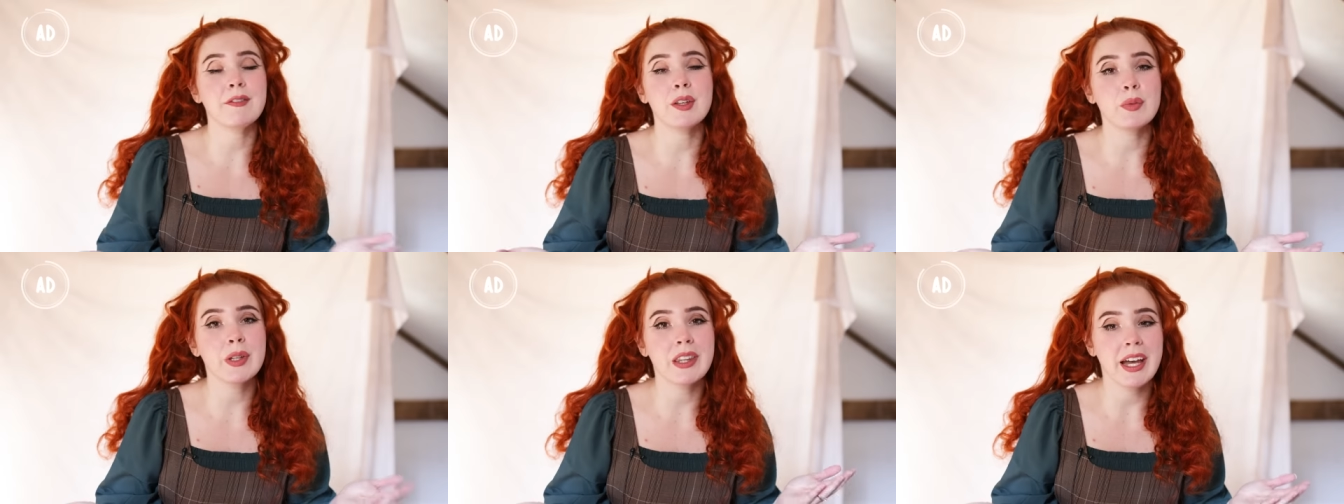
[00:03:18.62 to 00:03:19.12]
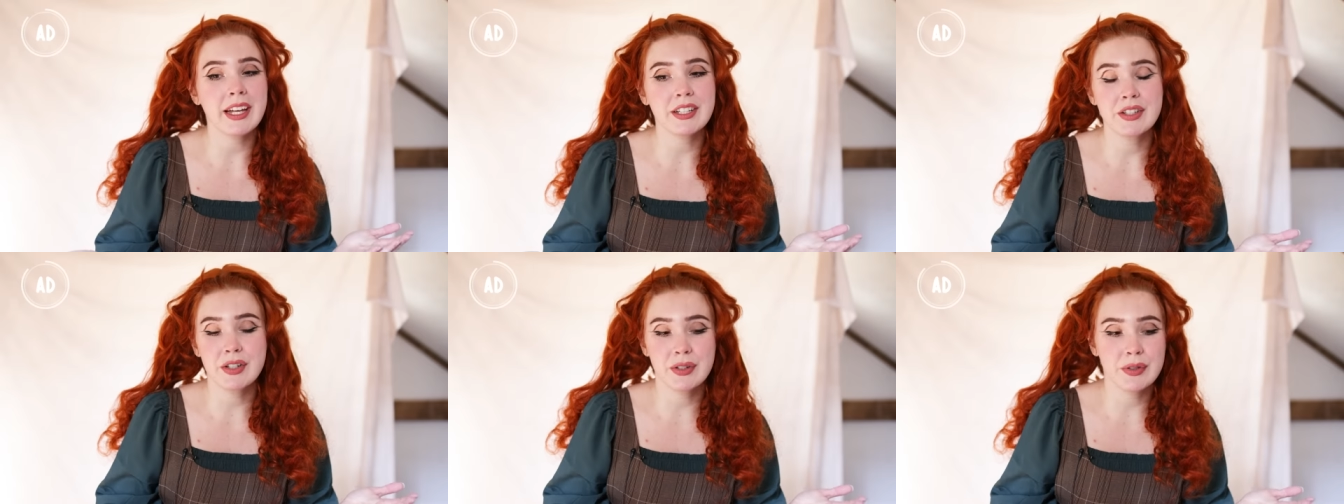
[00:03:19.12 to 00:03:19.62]
If you would
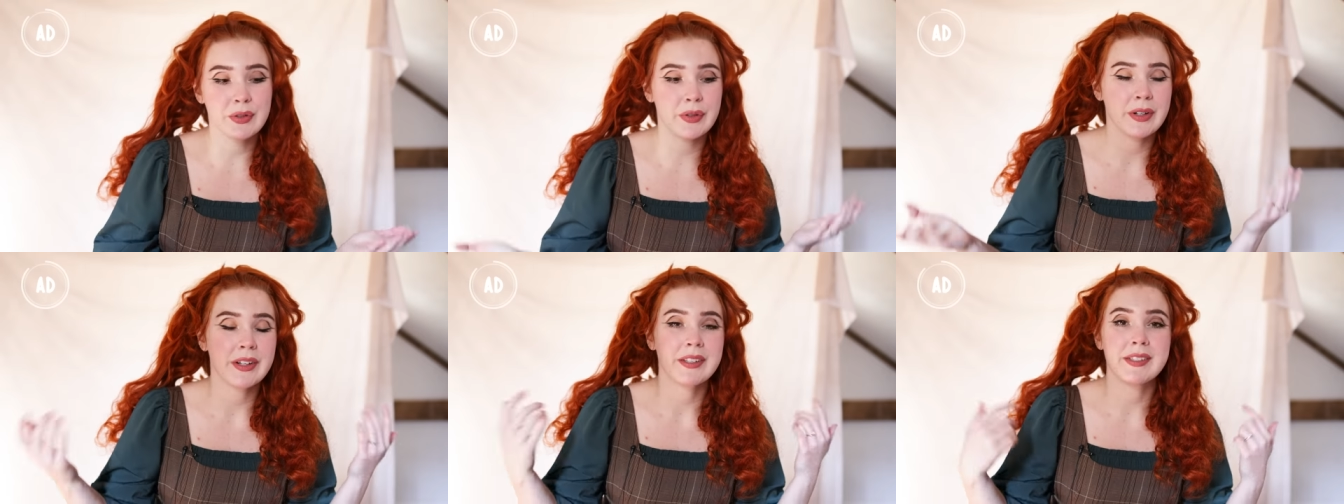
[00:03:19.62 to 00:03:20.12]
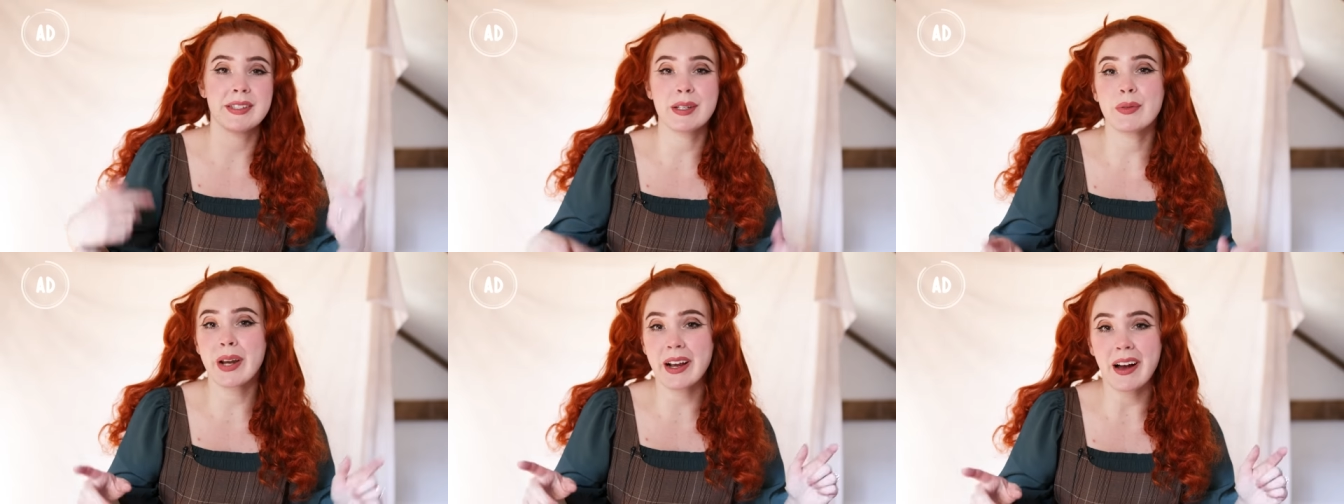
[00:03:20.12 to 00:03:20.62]
like to
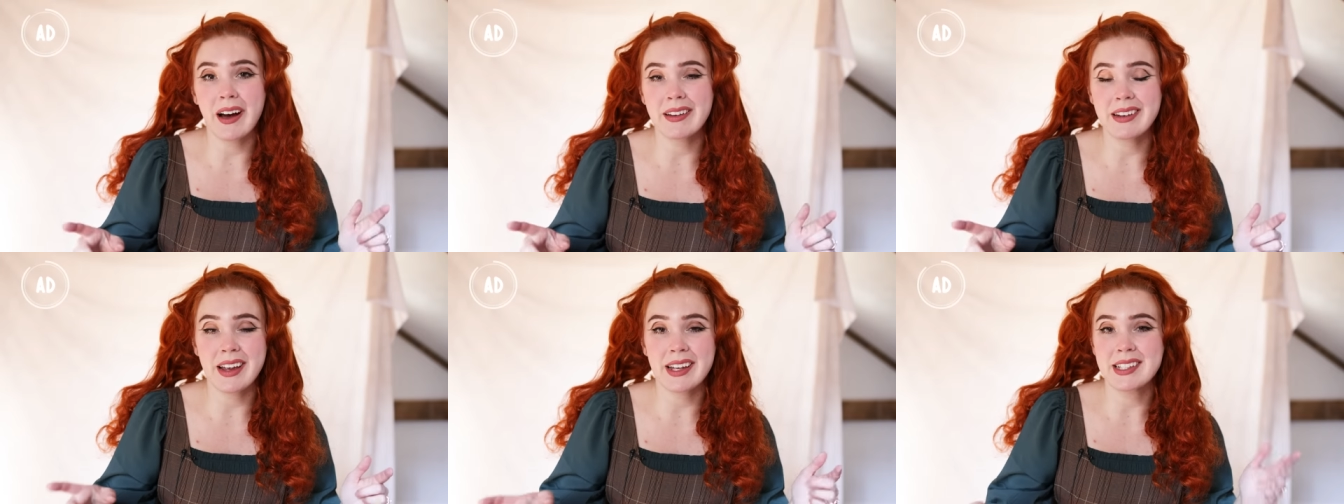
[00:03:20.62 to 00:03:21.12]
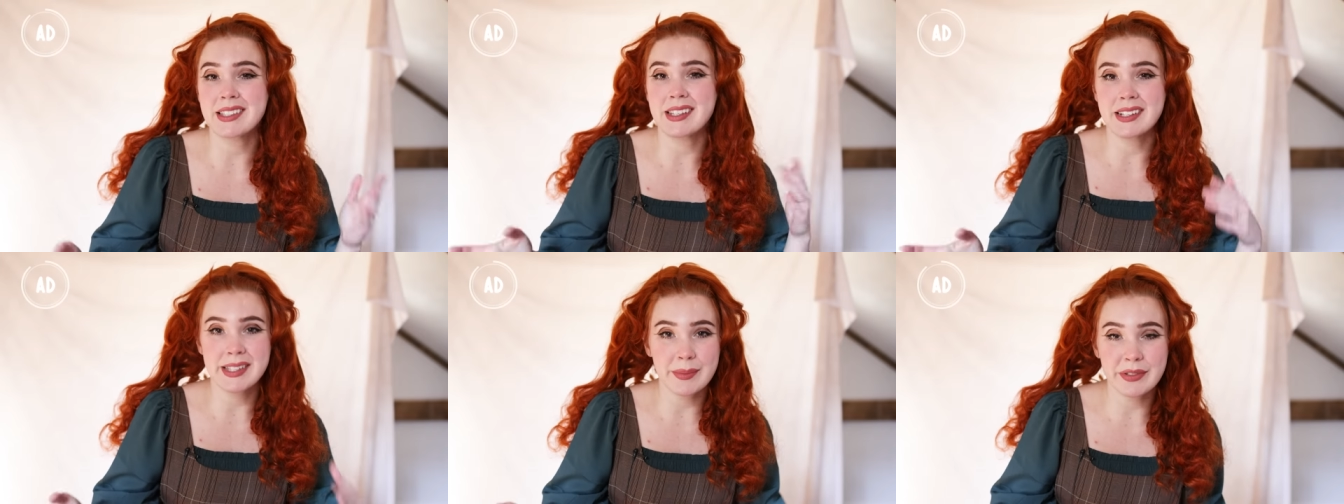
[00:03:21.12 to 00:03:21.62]
see what I got and
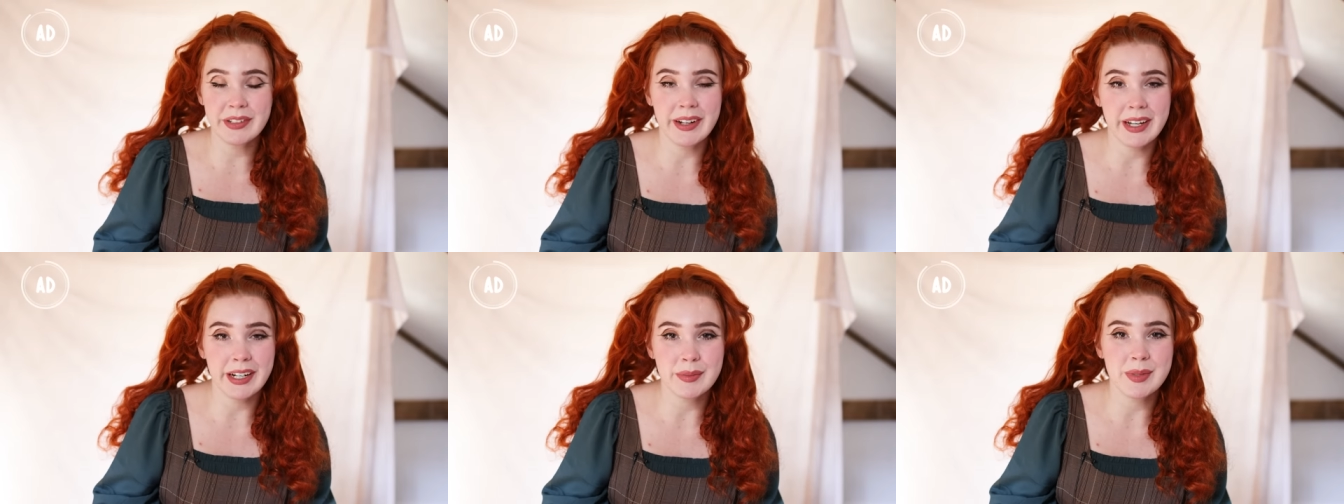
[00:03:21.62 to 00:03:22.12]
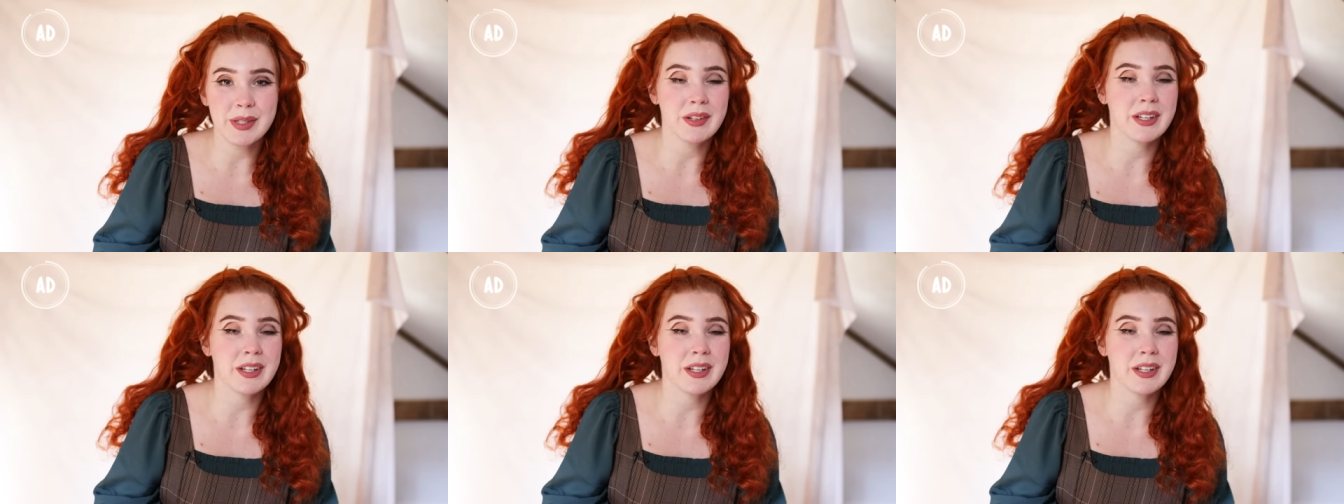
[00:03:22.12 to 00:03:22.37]
see similar items,